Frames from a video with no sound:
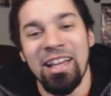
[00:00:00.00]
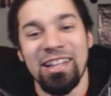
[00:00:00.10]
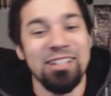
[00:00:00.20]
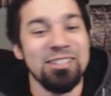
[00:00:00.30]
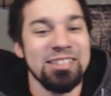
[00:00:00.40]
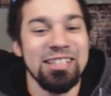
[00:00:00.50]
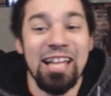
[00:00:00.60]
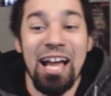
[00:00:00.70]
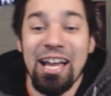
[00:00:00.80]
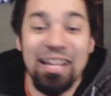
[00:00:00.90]
And then you see the
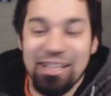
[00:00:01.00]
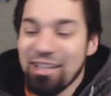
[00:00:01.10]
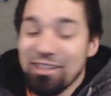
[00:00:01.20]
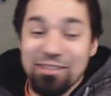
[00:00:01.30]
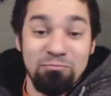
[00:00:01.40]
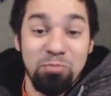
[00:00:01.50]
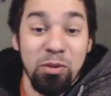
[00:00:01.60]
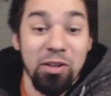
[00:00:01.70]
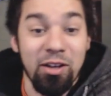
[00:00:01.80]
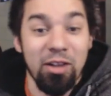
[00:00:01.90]
guy, like,
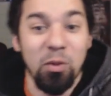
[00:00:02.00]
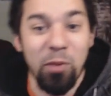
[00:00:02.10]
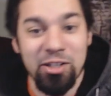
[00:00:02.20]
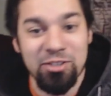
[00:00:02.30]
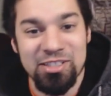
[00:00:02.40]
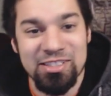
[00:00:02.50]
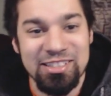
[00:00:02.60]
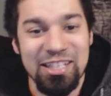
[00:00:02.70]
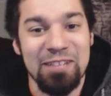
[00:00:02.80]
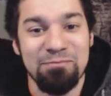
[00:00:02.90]
pulling on all the waitress,
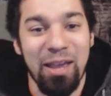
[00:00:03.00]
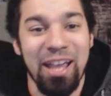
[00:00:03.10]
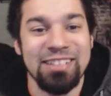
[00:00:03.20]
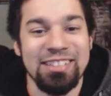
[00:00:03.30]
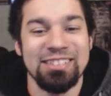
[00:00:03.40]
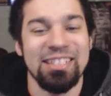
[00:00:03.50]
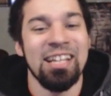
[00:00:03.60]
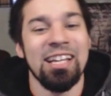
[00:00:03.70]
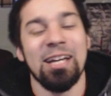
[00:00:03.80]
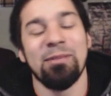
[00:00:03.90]
saying panties.
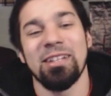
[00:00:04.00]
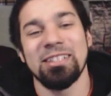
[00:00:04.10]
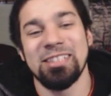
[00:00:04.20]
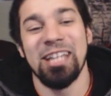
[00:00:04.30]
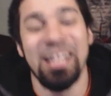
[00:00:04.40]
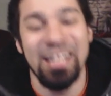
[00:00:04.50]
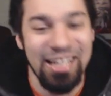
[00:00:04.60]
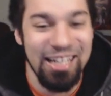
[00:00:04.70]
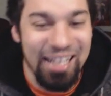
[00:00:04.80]
I'm like, dude,